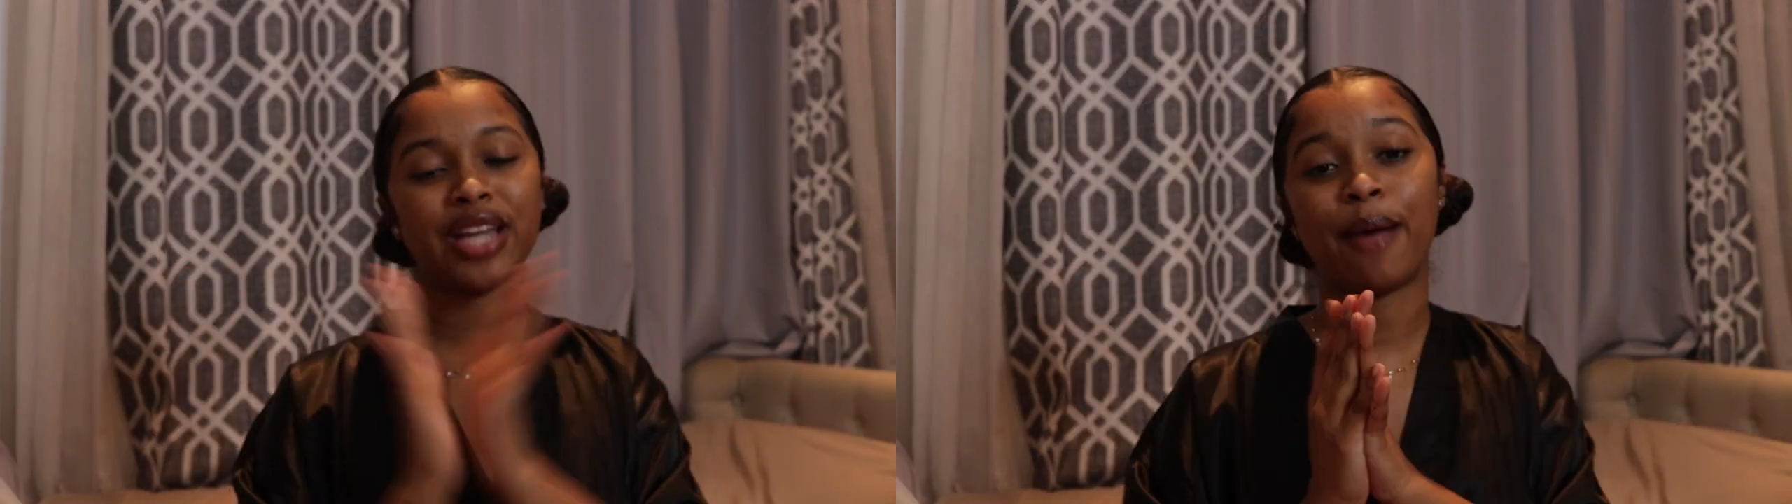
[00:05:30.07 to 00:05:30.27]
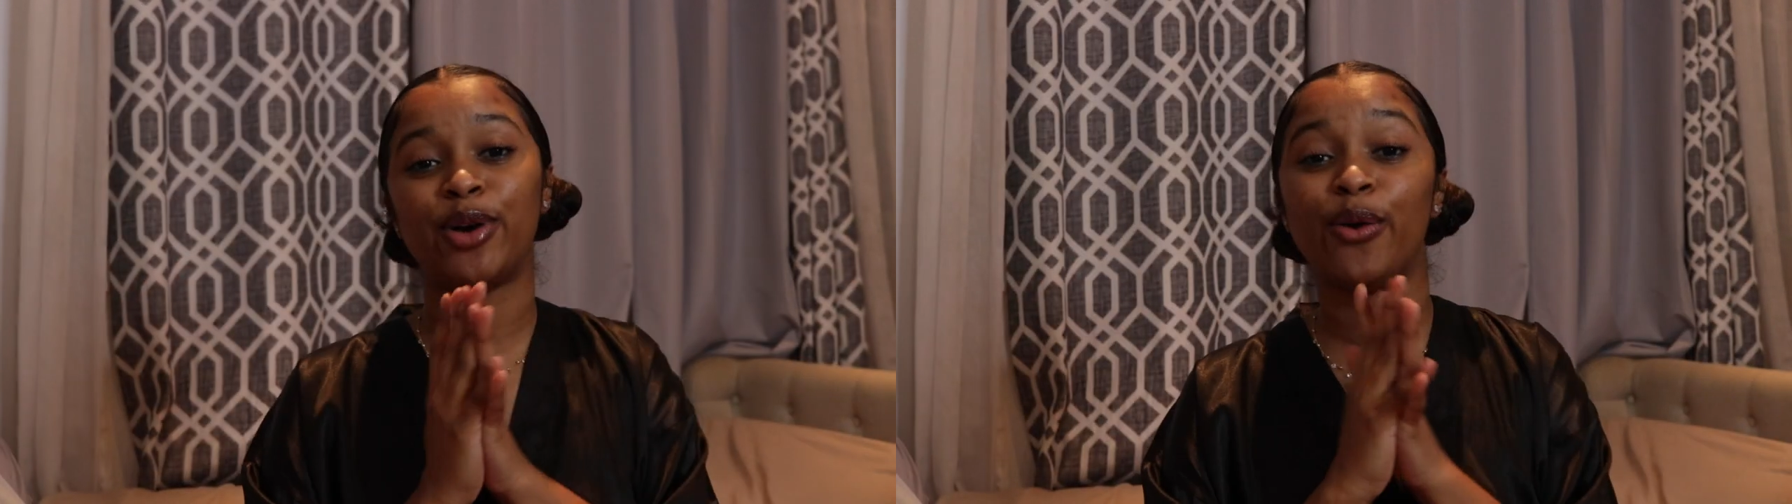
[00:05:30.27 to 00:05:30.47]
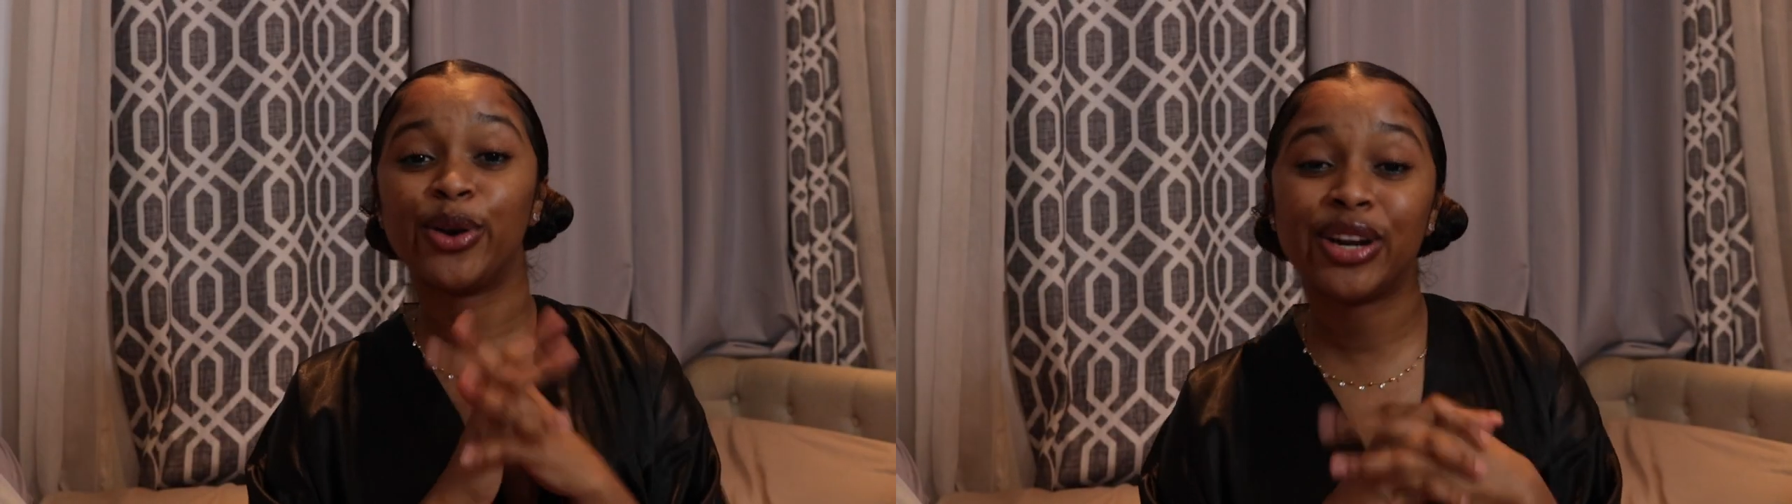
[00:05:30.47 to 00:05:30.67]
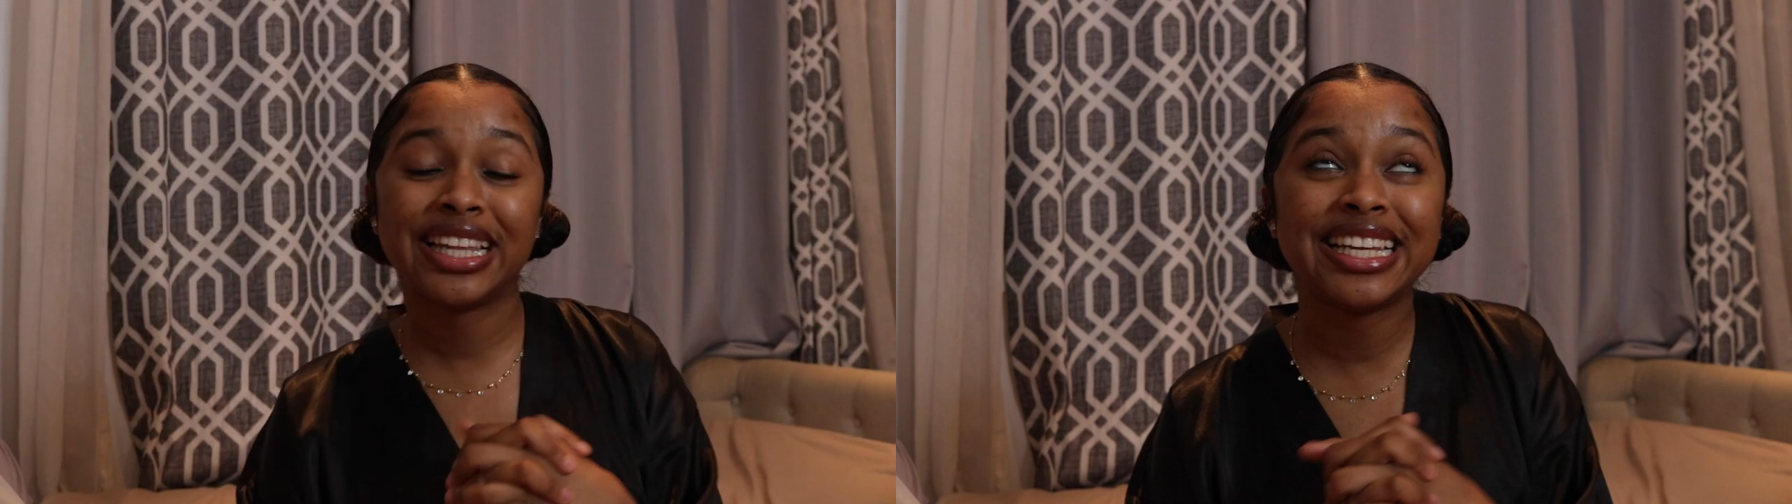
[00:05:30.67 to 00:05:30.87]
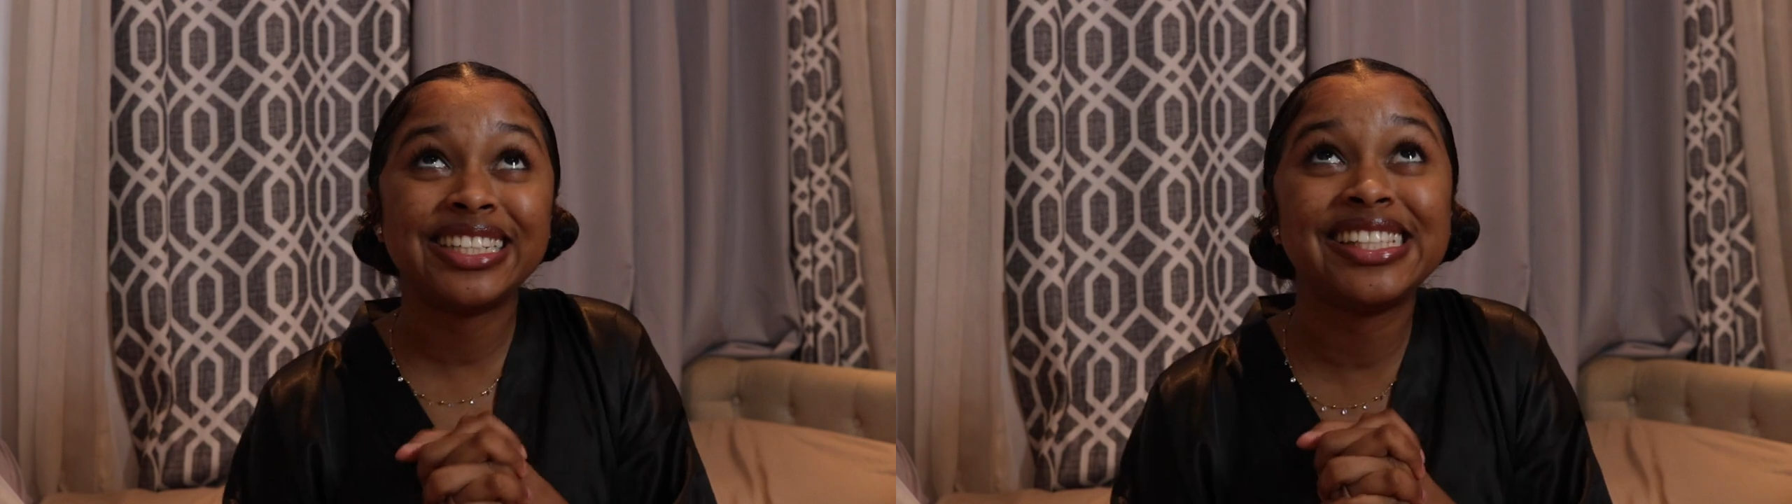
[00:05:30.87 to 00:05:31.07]
I'm going on a
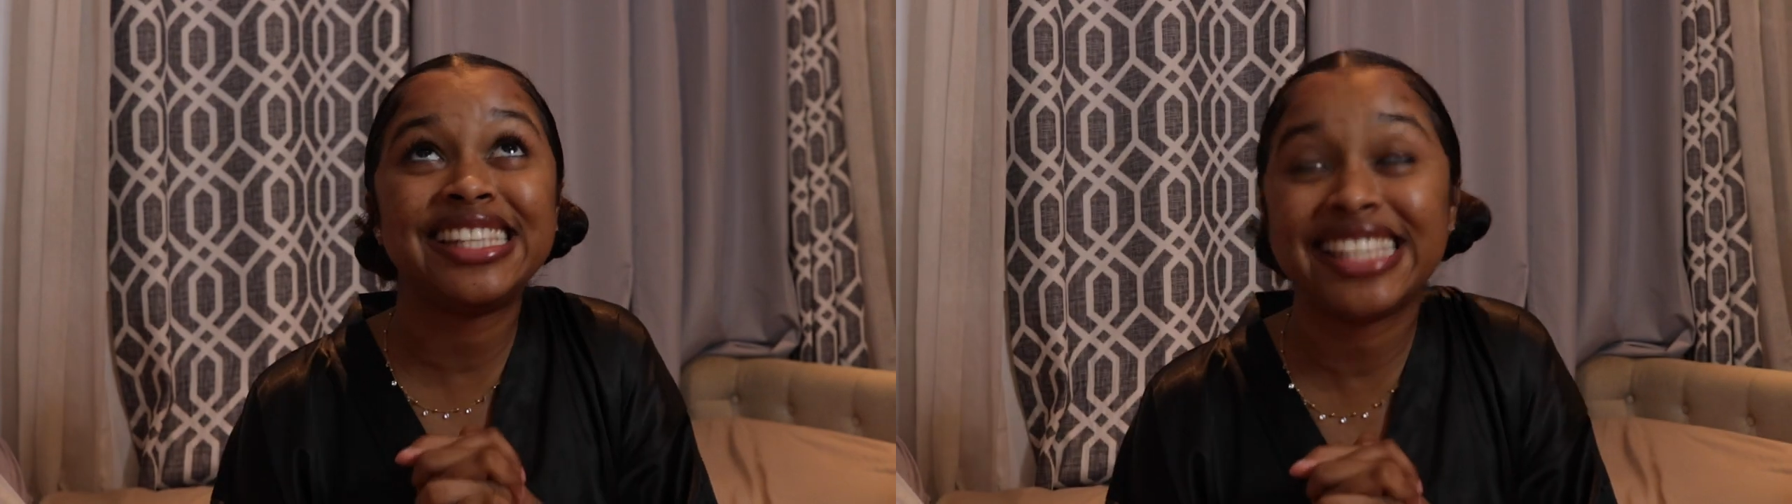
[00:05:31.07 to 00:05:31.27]
little